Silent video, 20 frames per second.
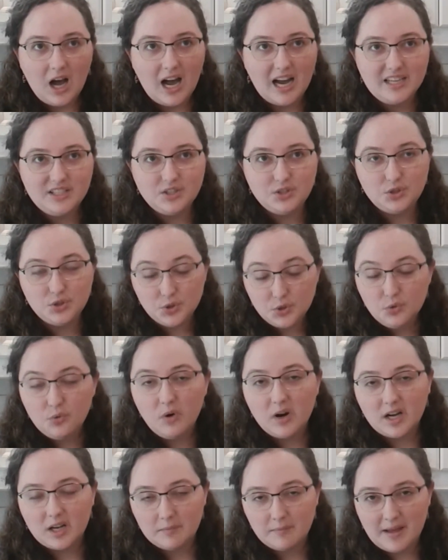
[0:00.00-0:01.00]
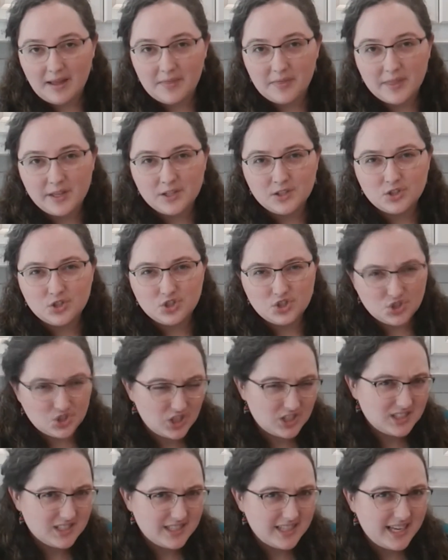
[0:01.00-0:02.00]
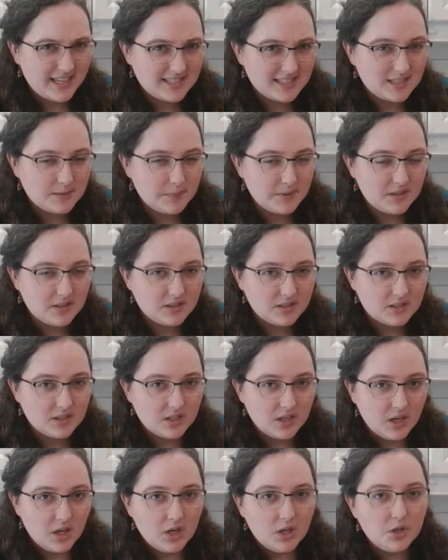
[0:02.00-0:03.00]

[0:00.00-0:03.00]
I do recommend that just in case of spills,